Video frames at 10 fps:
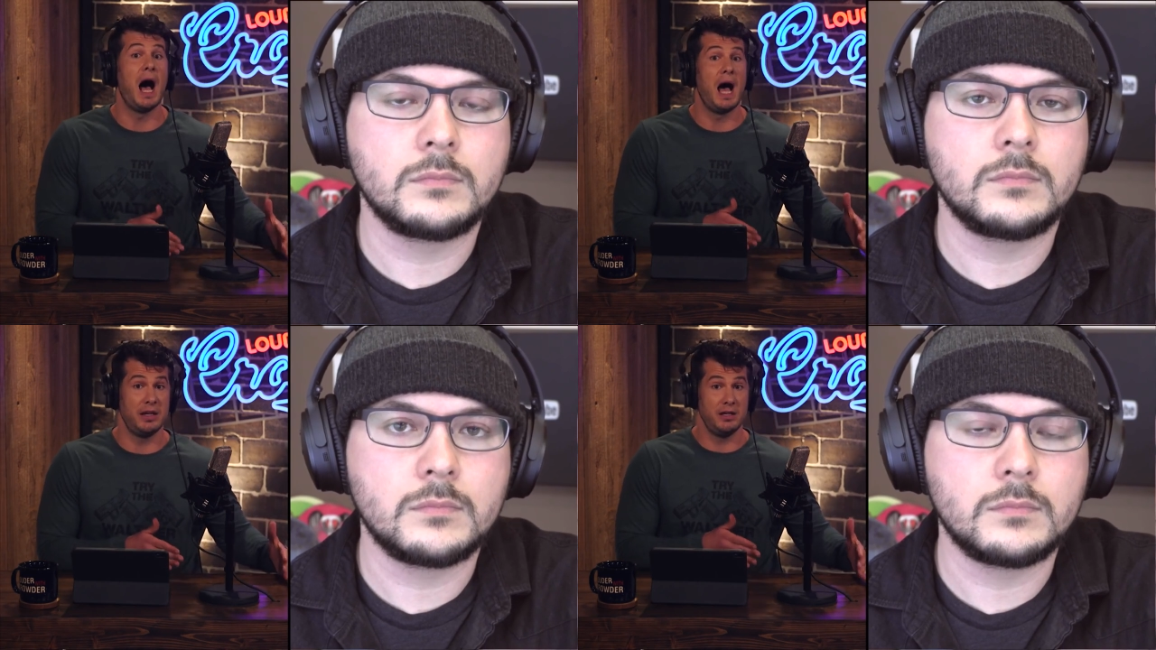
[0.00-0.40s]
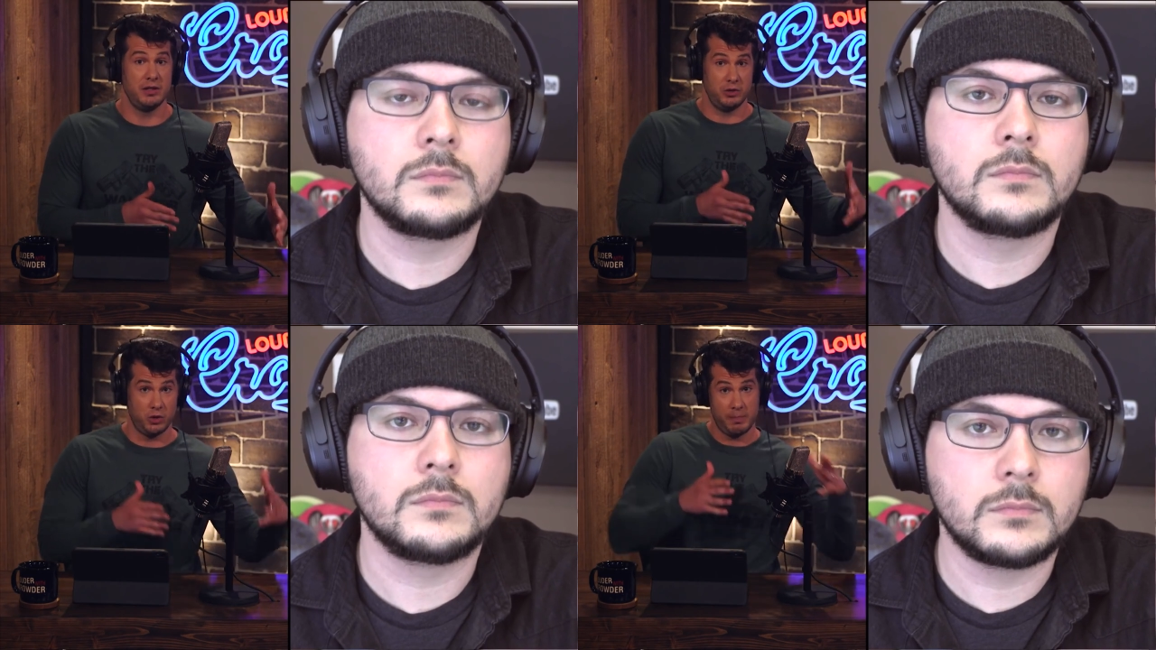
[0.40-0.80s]
Speaker 1: on
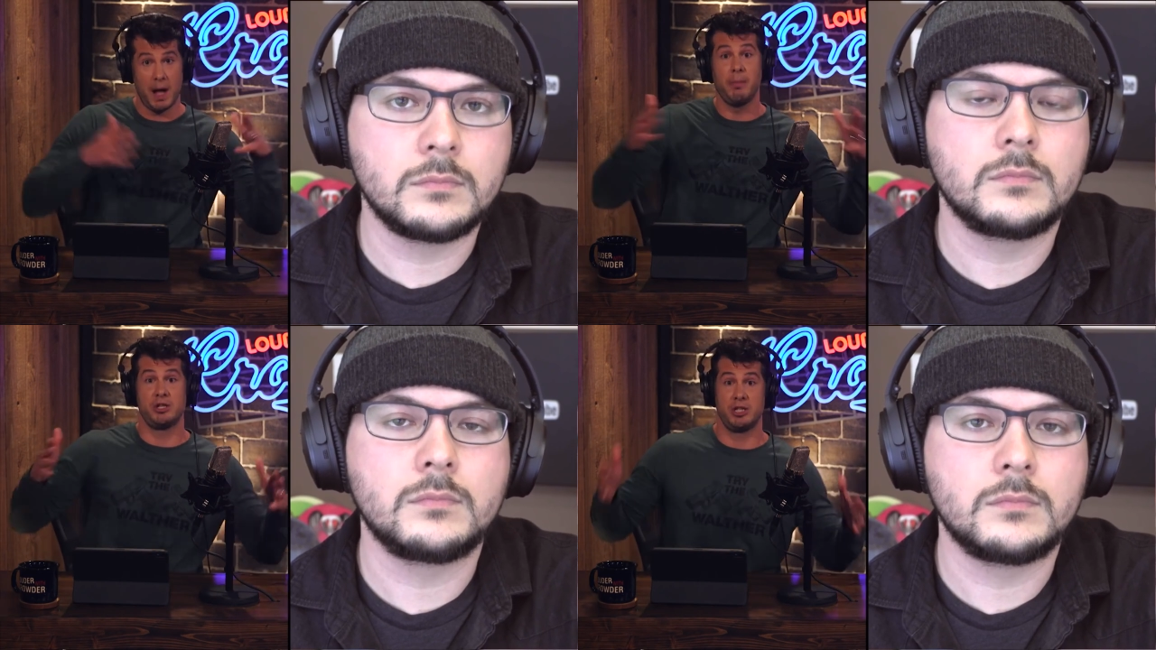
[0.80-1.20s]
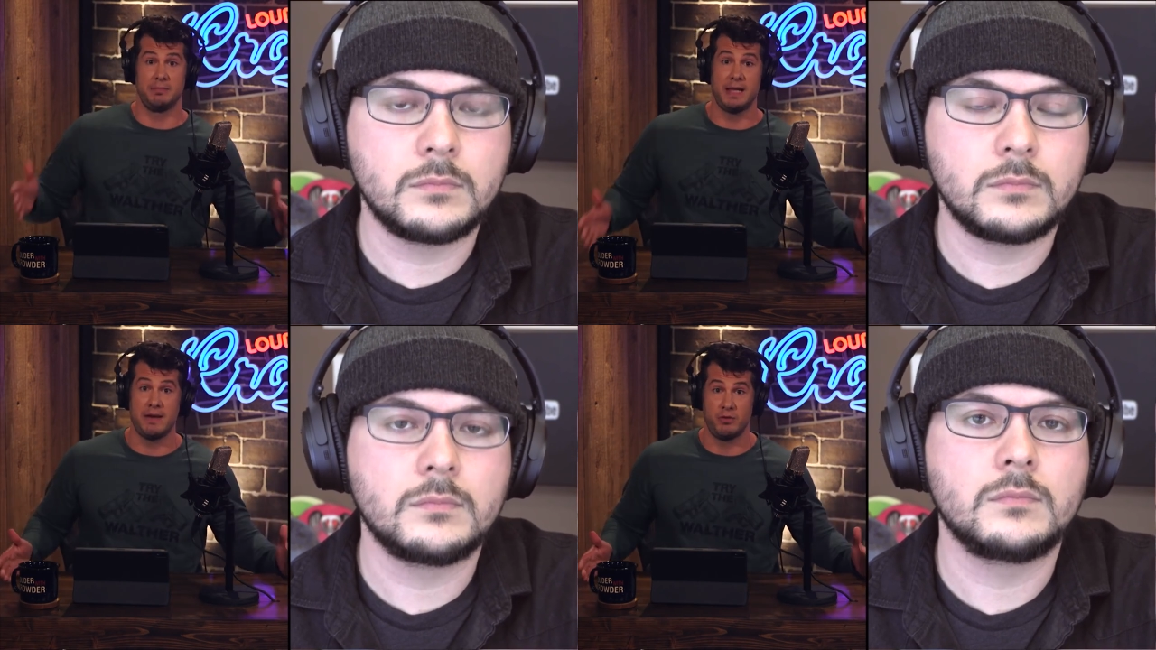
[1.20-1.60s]
your
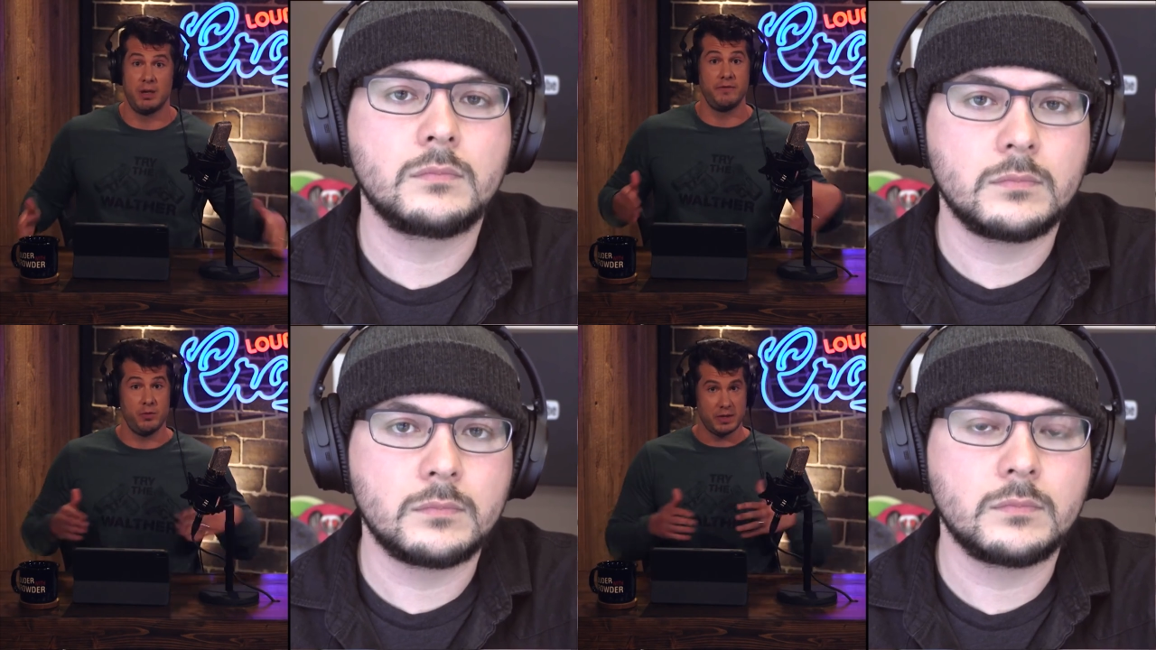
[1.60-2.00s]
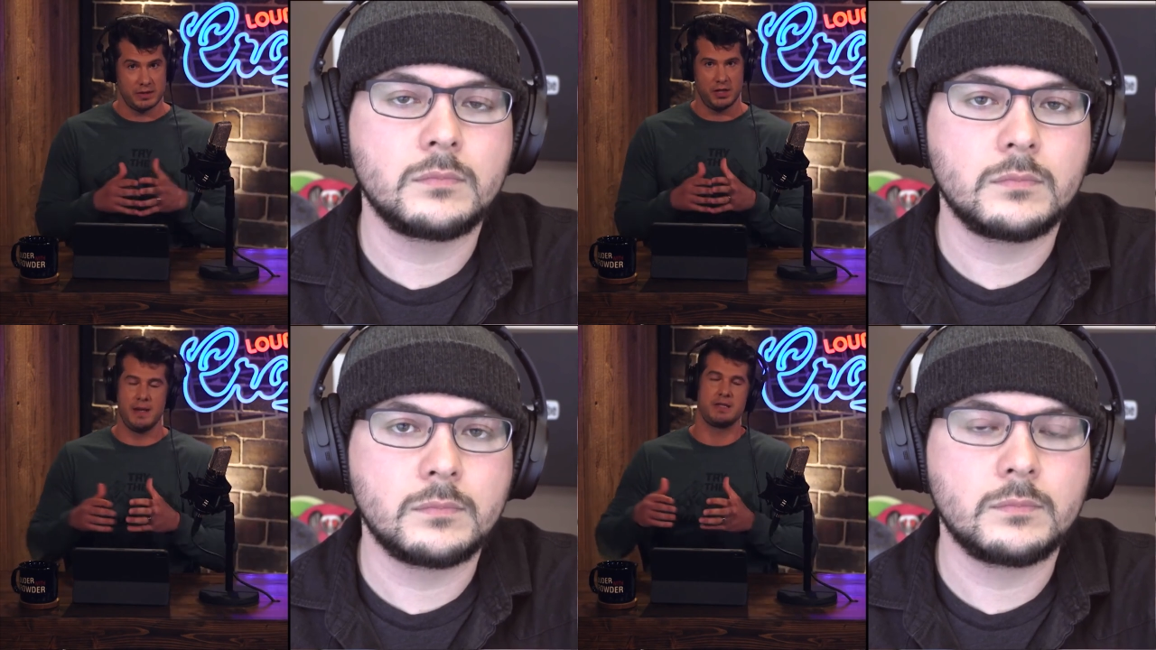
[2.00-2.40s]
publishing platform. Now, if you
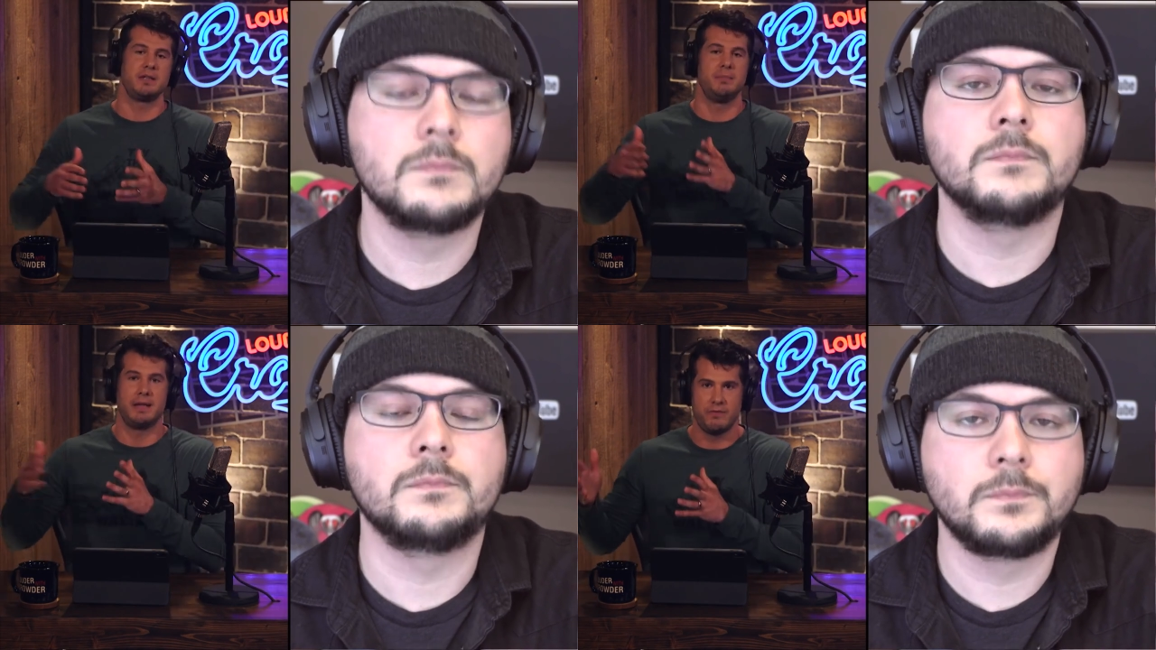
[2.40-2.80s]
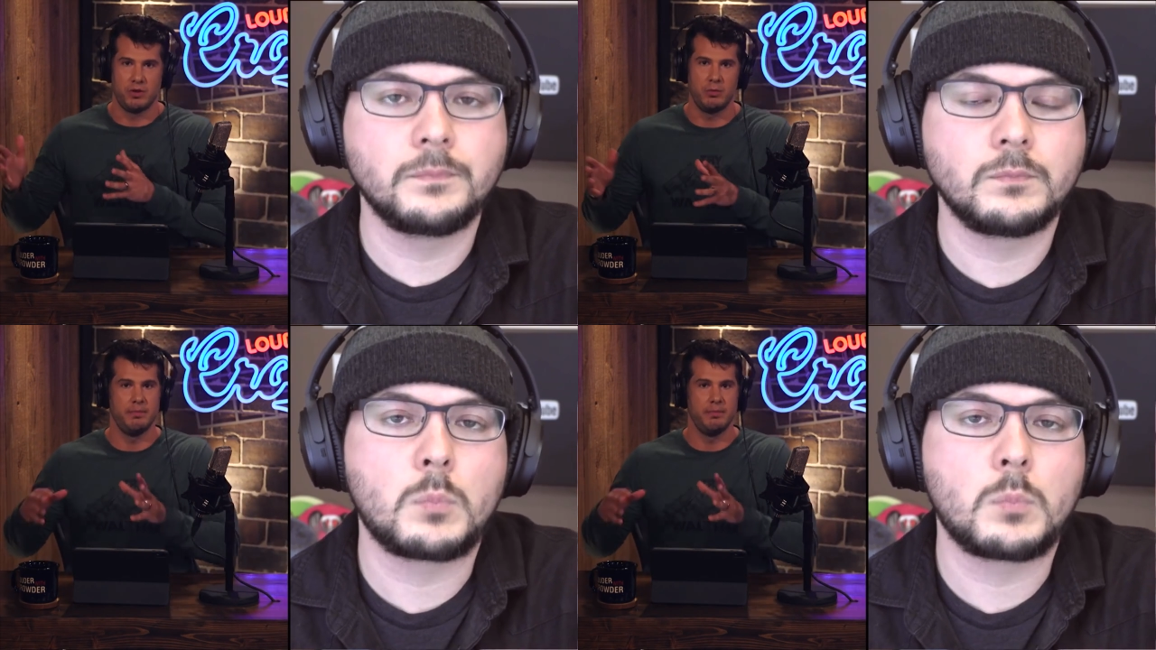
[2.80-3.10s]
want to say you're basically a platform,